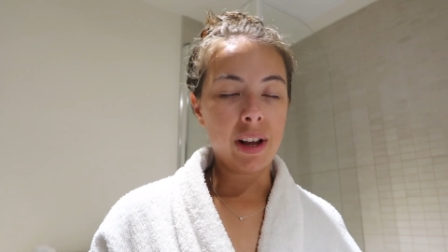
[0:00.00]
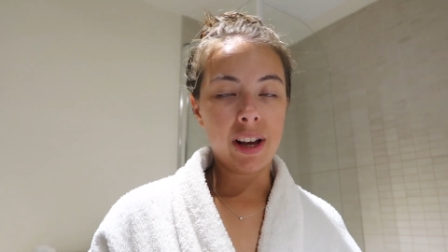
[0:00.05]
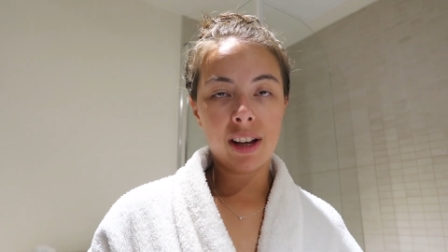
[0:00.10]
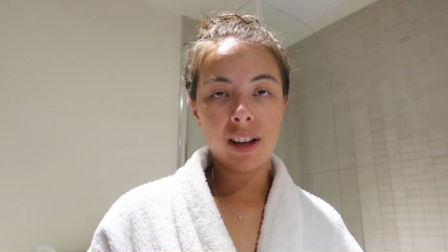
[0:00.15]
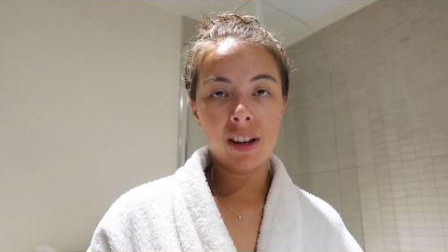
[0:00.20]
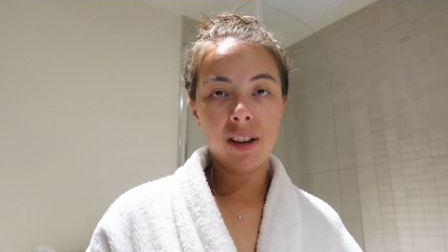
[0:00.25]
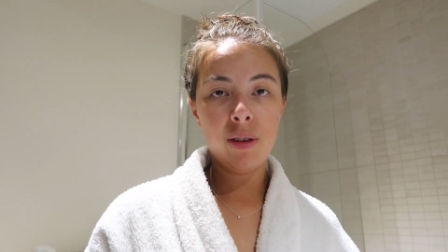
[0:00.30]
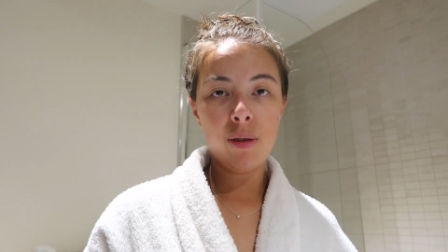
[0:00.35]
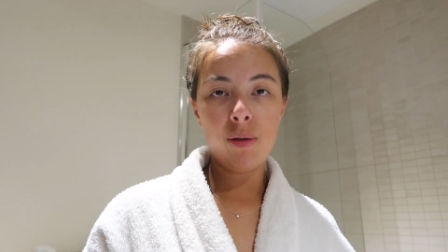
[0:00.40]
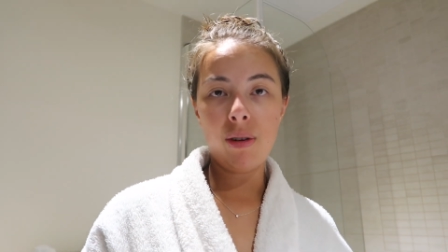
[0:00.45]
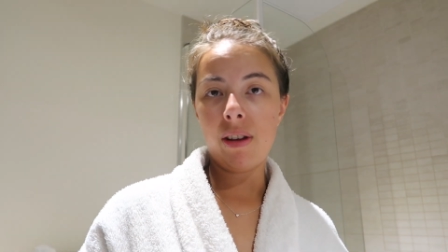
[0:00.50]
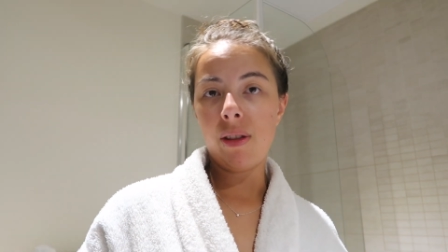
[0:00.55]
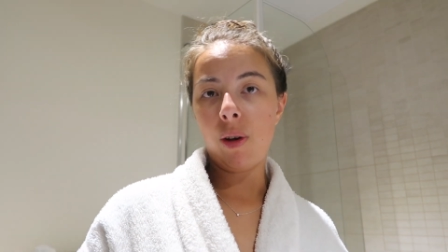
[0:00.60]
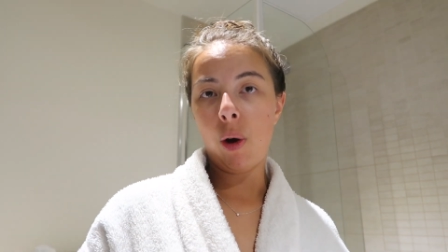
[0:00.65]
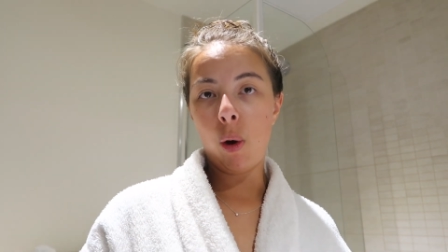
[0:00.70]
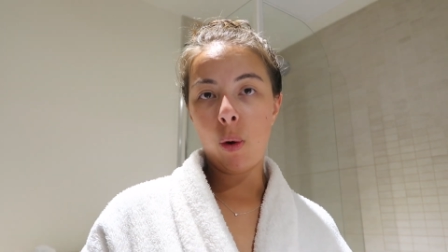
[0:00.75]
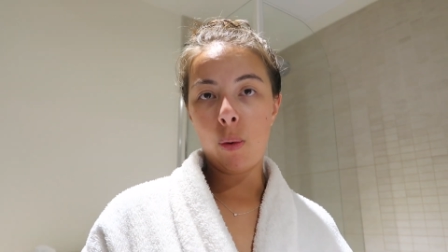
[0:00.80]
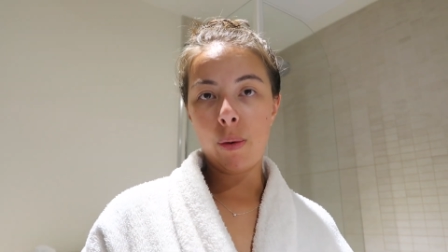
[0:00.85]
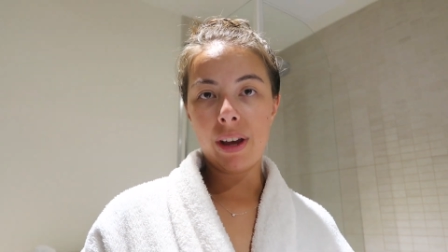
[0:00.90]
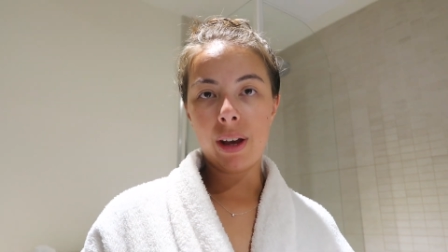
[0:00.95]
like throughout the
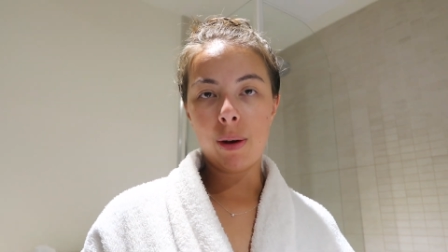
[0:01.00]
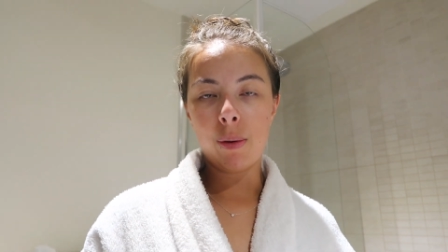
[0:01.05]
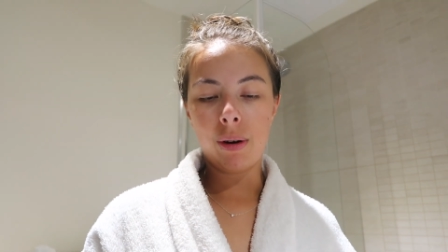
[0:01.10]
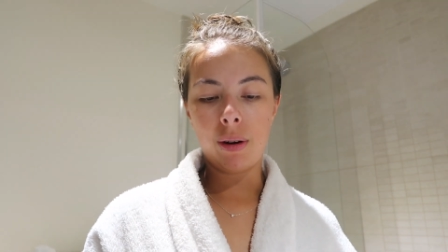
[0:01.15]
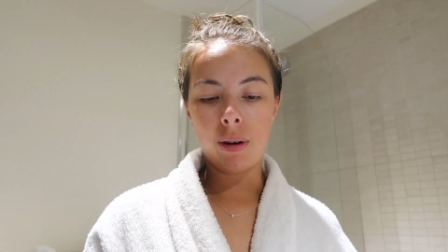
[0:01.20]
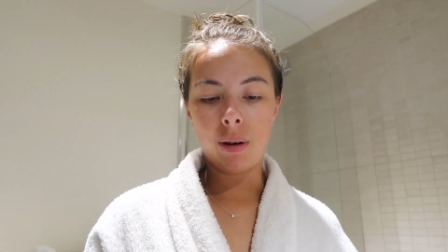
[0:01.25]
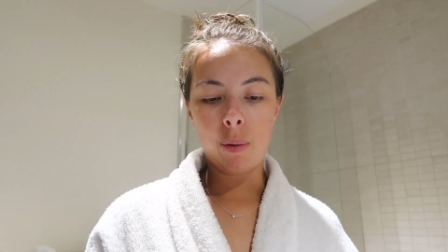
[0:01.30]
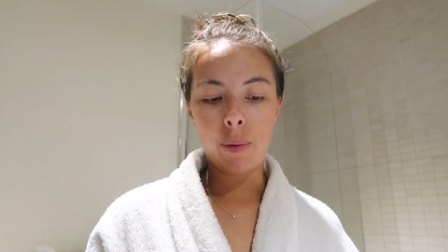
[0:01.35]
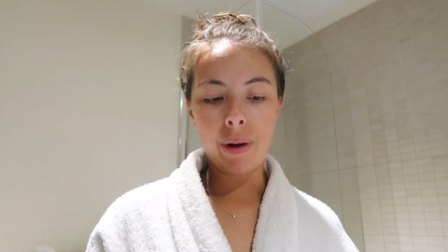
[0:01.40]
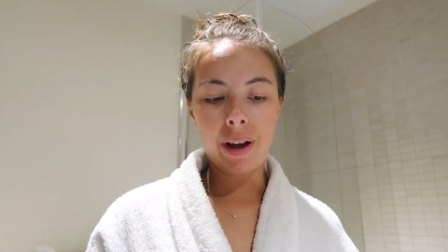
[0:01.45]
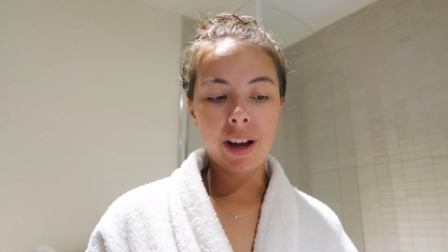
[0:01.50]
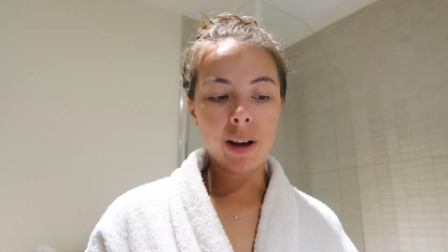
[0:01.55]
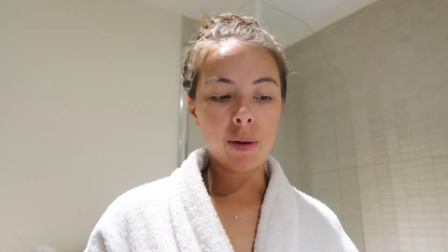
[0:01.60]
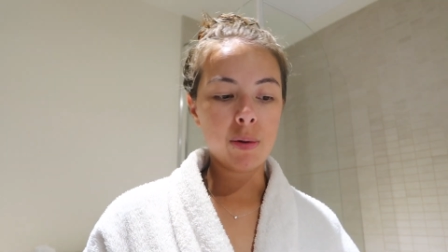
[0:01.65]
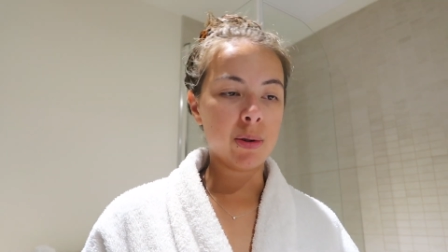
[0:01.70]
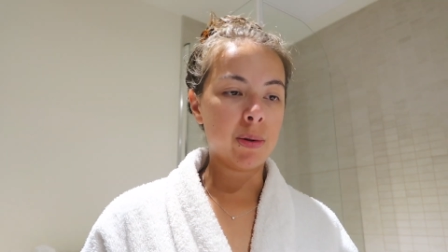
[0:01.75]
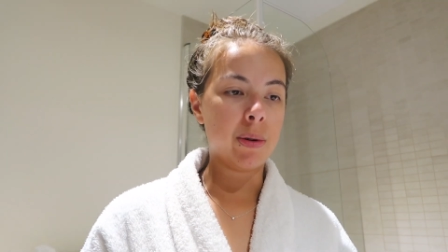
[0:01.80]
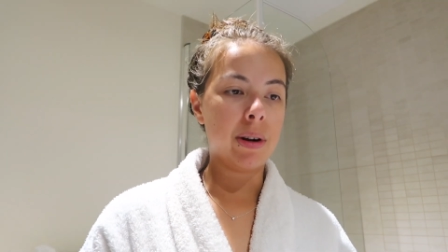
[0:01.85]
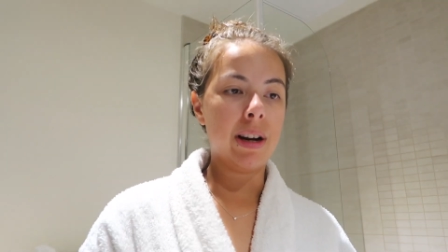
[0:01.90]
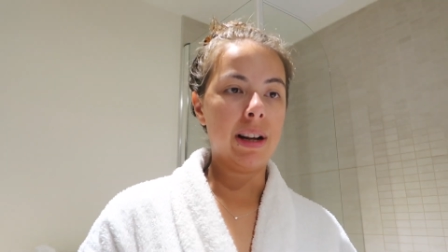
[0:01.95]
whole week we were away, I
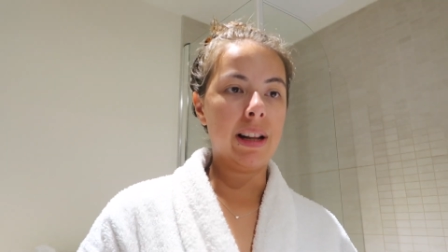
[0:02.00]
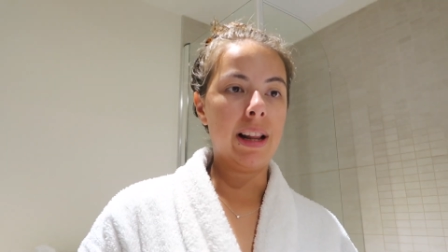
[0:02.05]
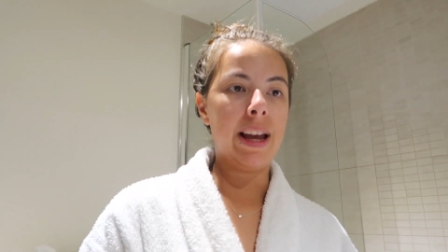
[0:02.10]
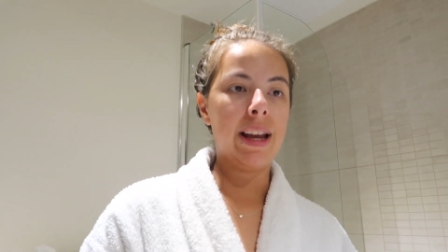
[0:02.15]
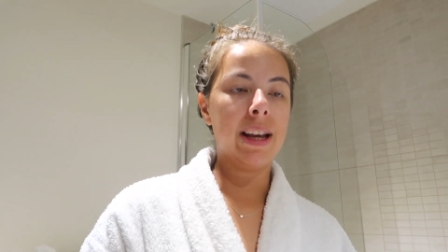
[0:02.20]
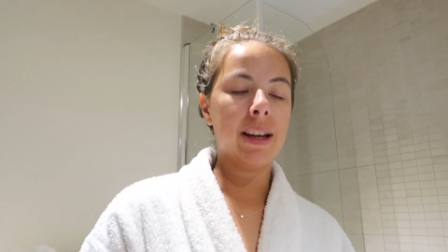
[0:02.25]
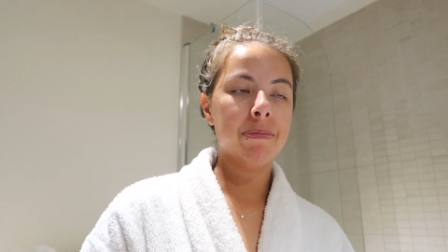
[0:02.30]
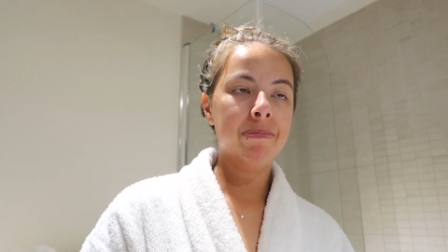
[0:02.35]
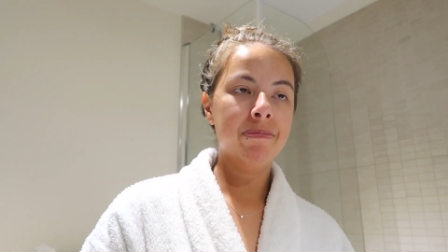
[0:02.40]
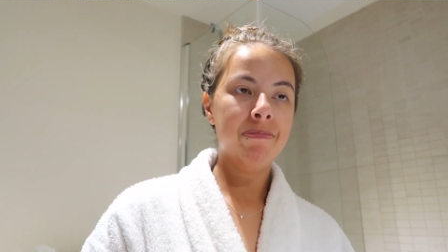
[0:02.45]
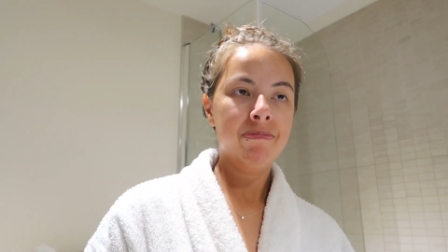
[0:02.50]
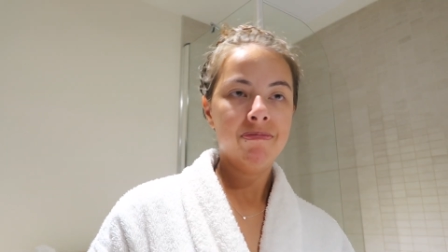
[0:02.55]
was wearing like